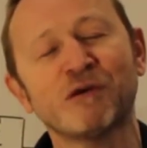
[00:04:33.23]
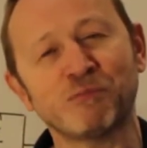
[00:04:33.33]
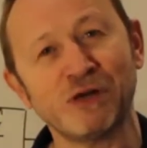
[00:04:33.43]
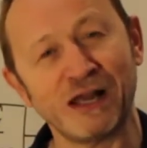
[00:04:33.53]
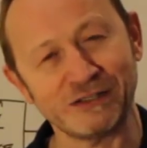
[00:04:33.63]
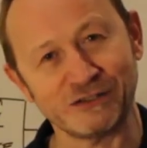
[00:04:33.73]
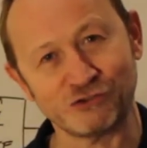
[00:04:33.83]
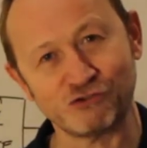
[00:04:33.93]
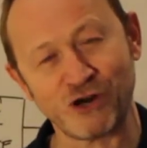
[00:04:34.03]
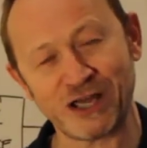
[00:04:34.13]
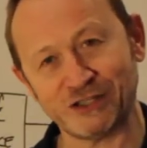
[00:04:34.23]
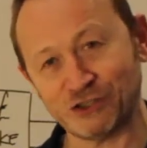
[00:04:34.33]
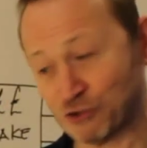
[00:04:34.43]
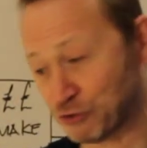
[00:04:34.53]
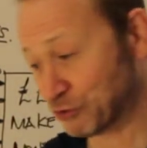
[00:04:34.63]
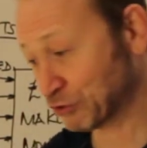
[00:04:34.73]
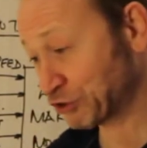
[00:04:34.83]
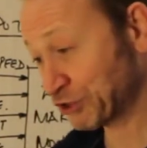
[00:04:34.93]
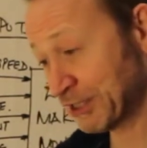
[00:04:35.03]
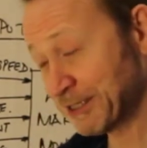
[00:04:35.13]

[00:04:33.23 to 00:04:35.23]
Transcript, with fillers: a planned training course.